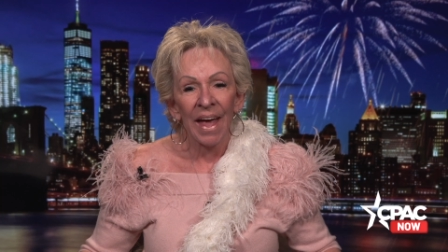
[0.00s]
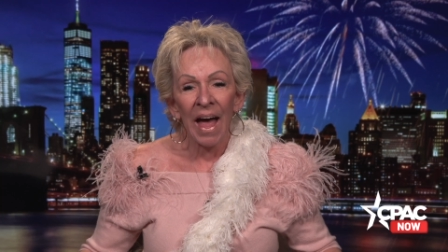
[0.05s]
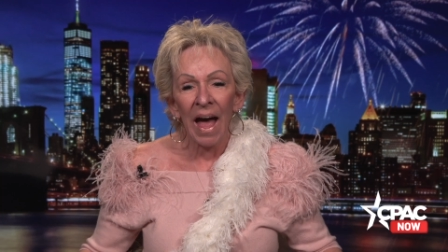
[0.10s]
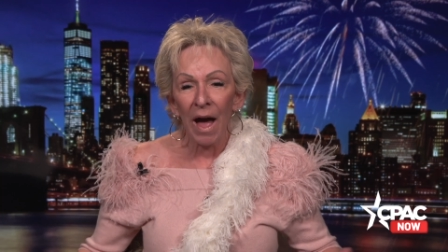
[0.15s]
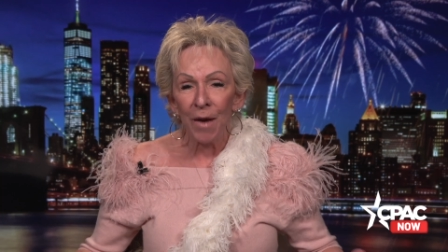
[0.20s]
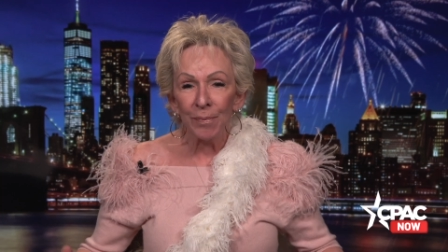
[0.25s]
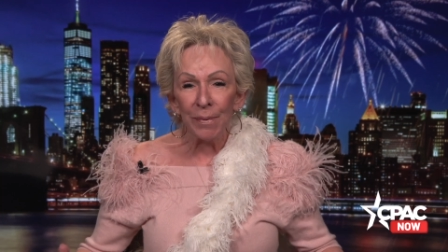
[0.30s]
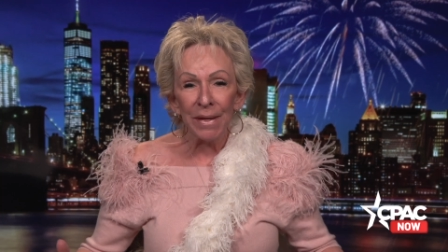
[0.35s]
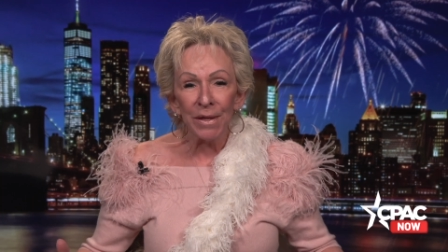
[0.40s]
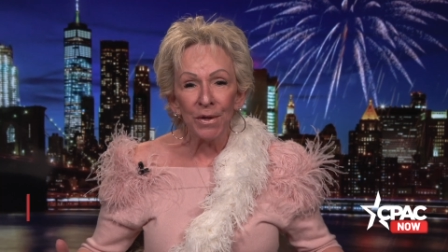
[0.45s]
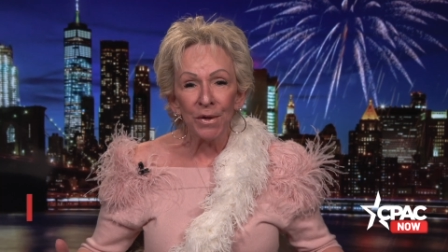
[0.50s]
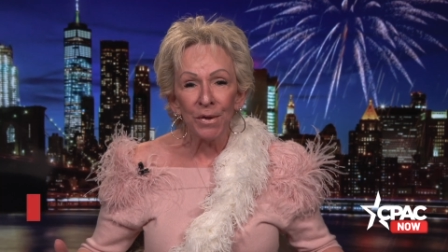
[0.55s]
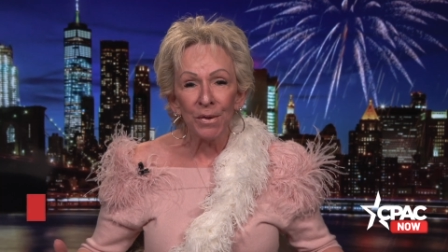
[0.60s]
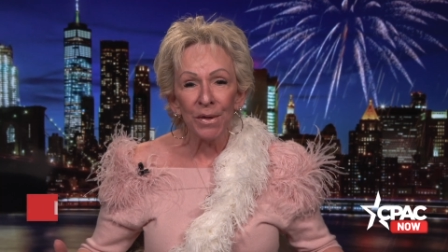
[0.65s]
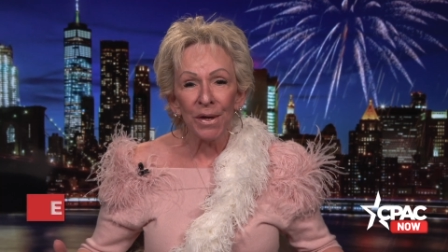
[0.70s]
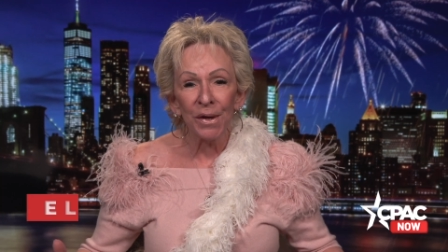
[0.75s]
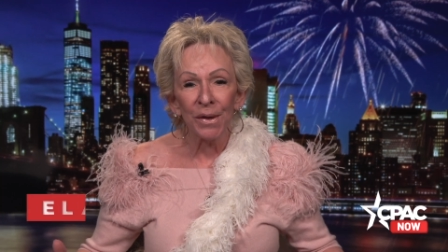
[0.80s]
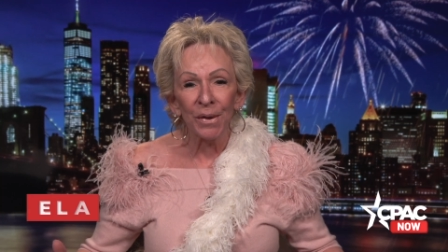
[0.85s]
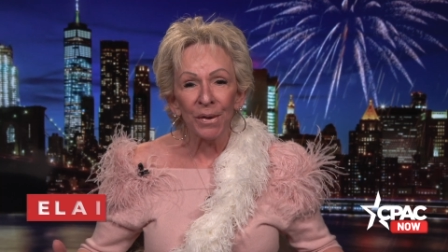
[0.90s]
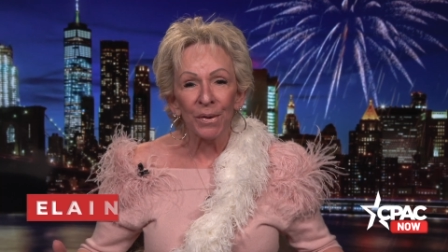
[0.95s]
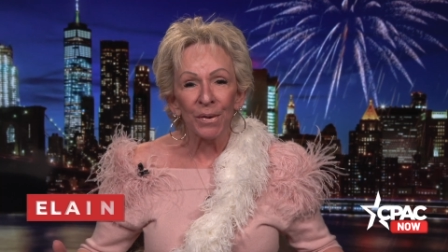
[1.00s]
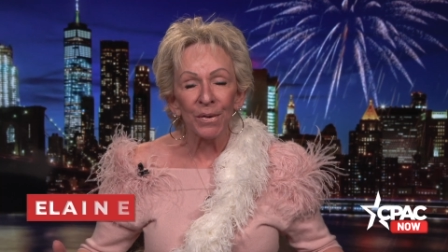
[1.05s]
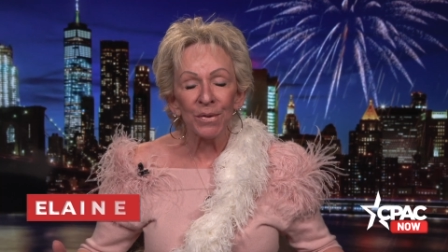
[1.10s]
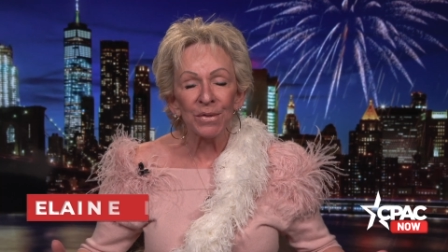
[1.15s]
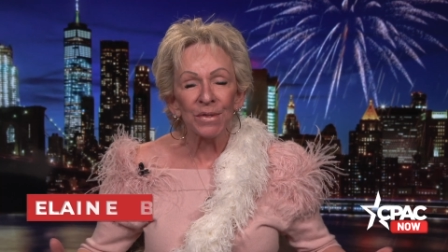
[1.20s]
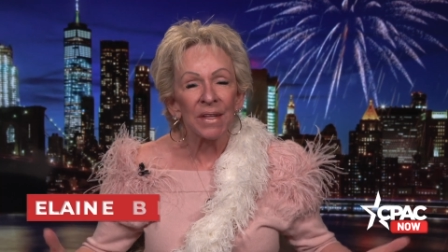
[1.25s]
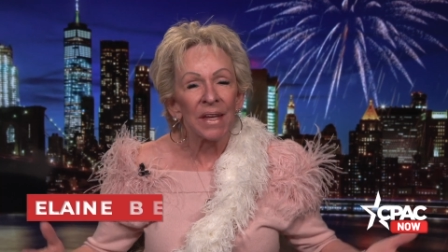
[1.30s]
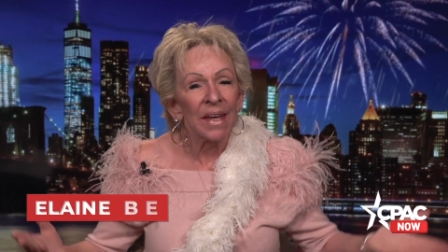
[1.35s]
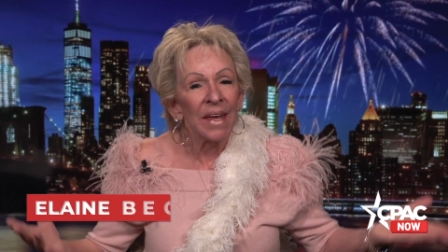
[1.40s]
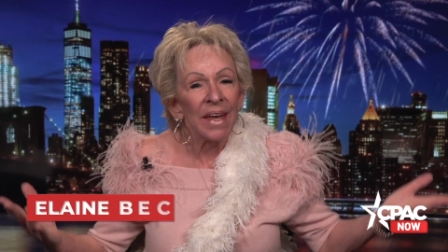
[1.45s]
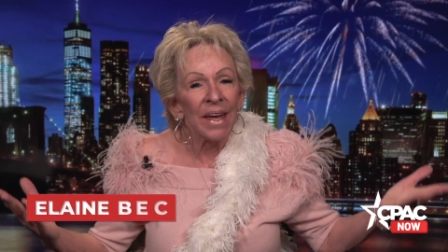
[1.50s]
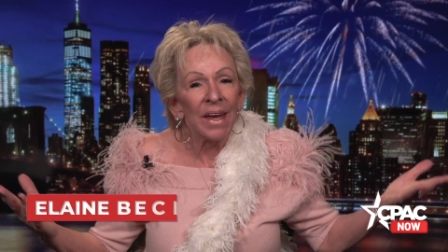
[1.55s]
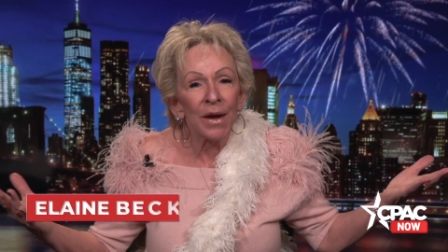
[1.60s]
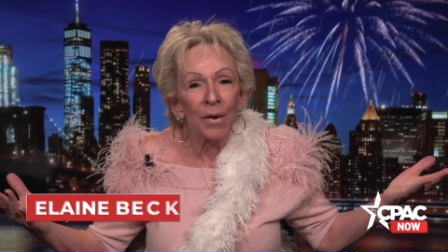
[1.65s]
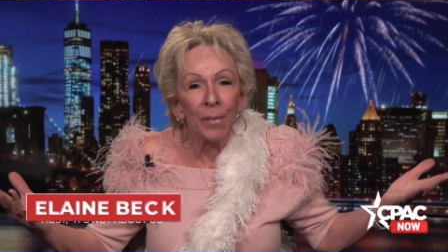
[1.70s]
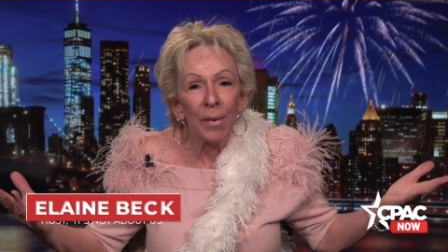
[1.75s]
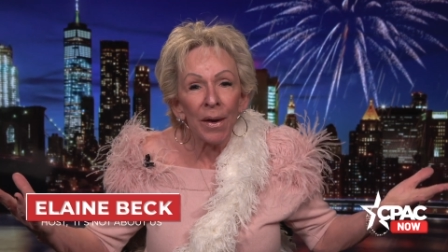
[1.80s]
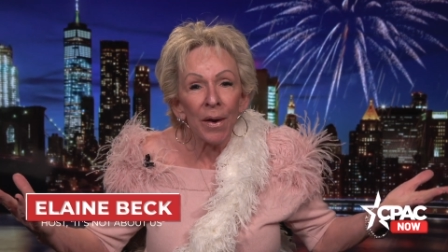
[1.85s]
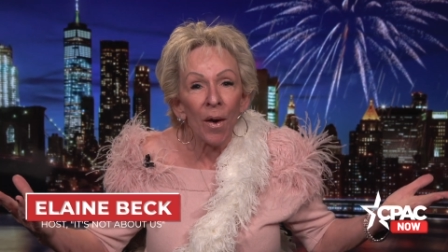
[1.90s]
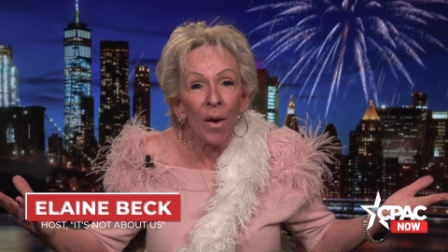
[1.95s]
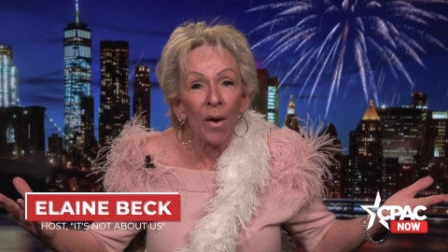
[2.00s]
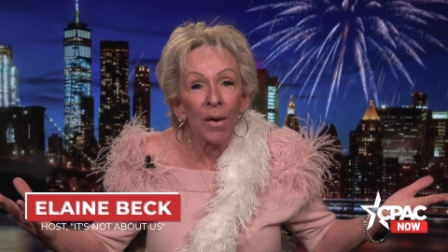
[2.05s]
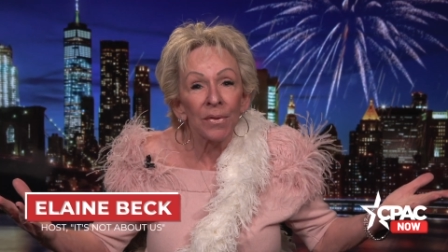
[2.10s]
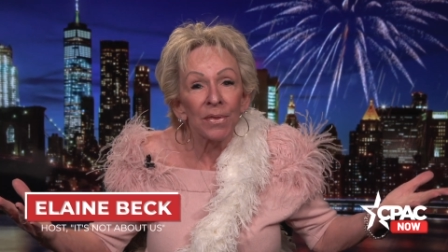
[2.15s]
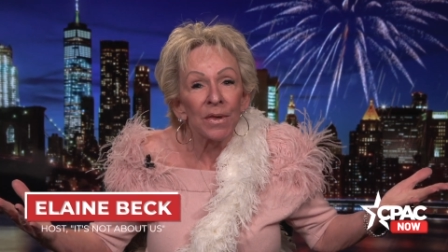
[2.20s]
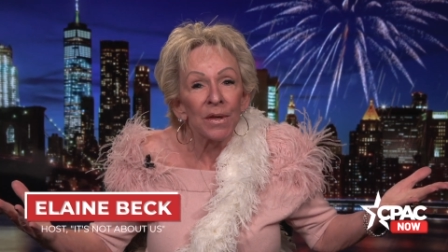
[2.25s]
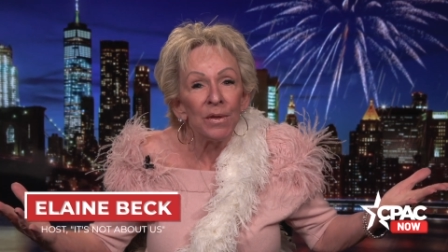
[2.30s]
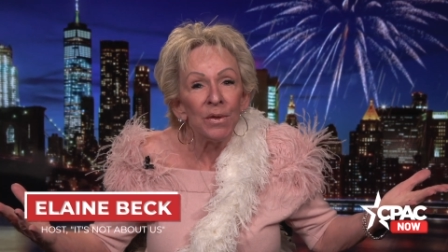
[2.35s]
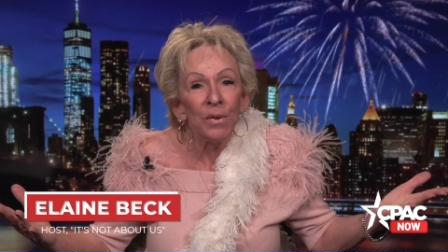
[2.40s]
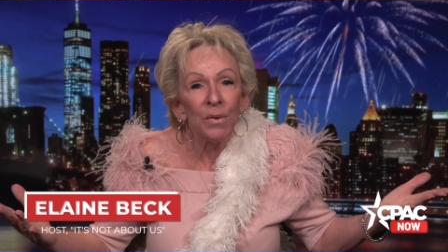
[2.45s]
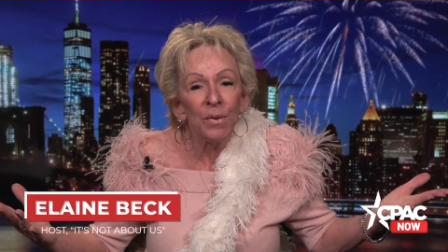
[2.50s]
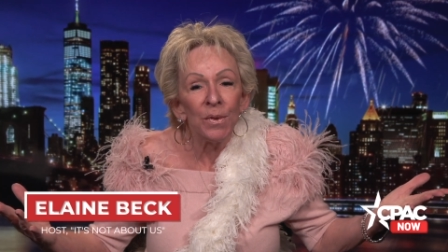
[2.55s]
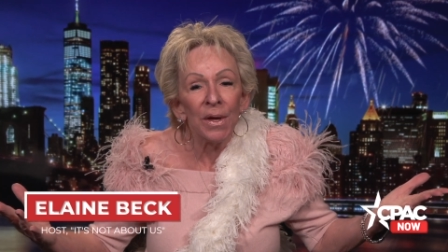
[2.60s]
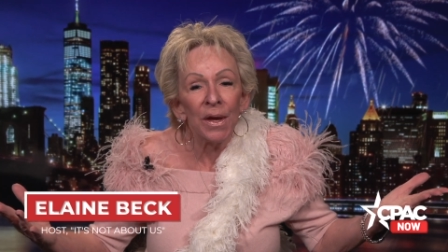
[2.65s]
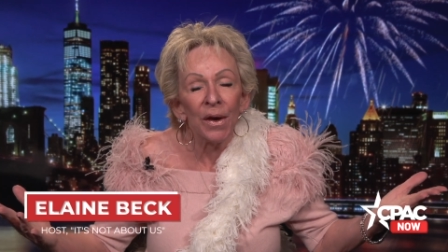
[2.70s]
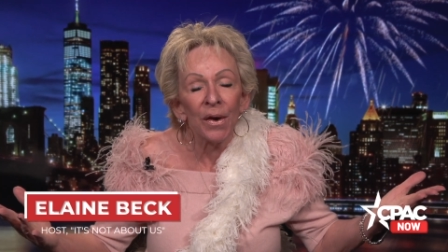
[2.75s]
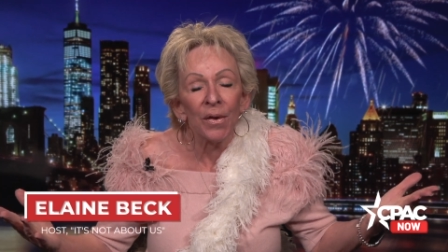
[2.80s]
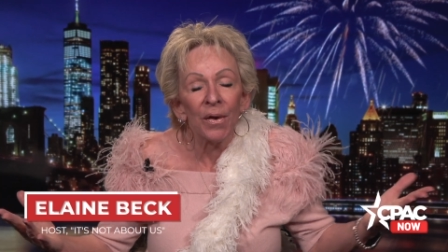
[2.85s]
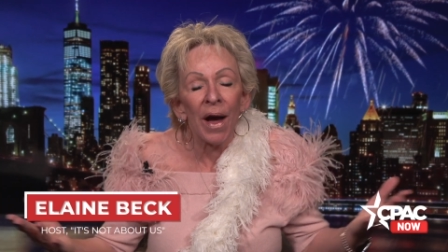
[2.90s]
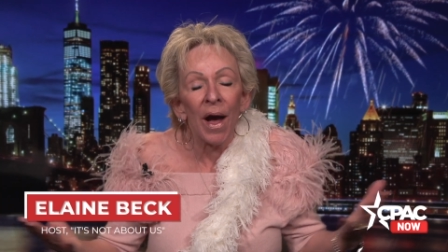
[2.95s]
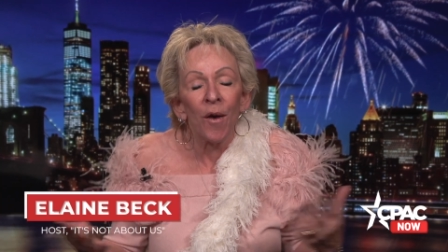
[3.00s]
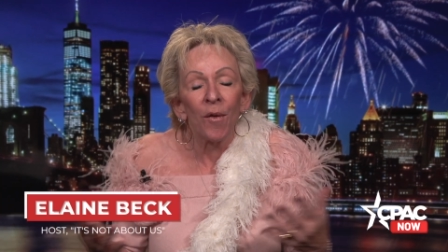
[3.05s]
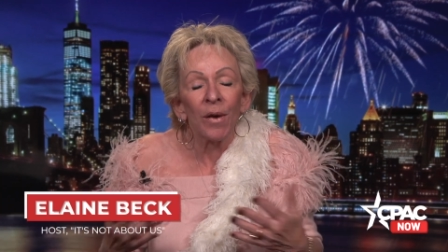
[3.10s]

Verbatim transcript: Happy New Year's! Here we are at the new year.